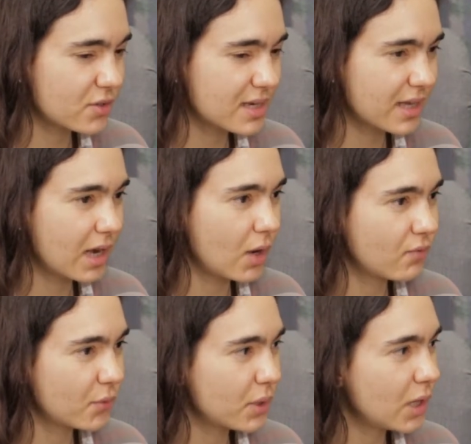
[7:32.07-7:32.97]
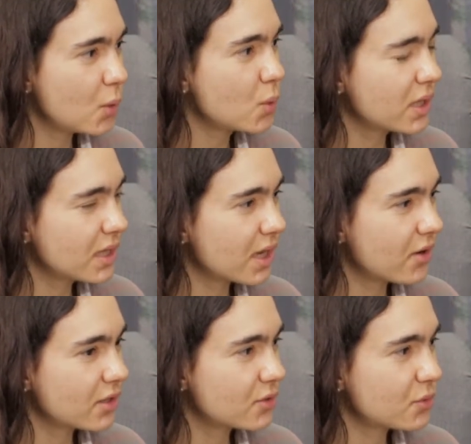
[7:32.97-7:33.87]
It's like a very low-key
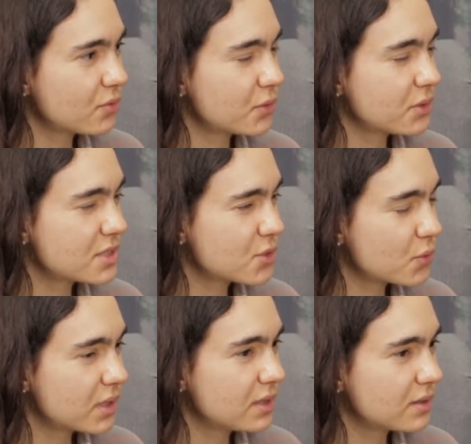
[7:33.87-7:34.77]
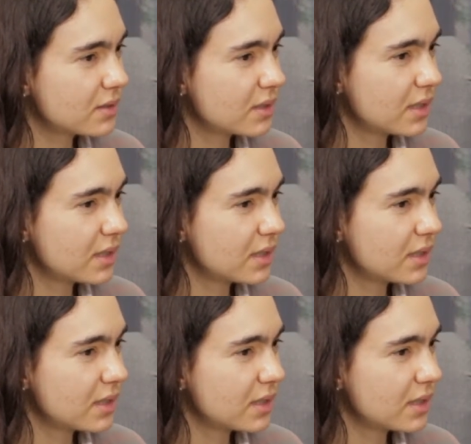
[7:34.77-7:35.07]
character, very discreet,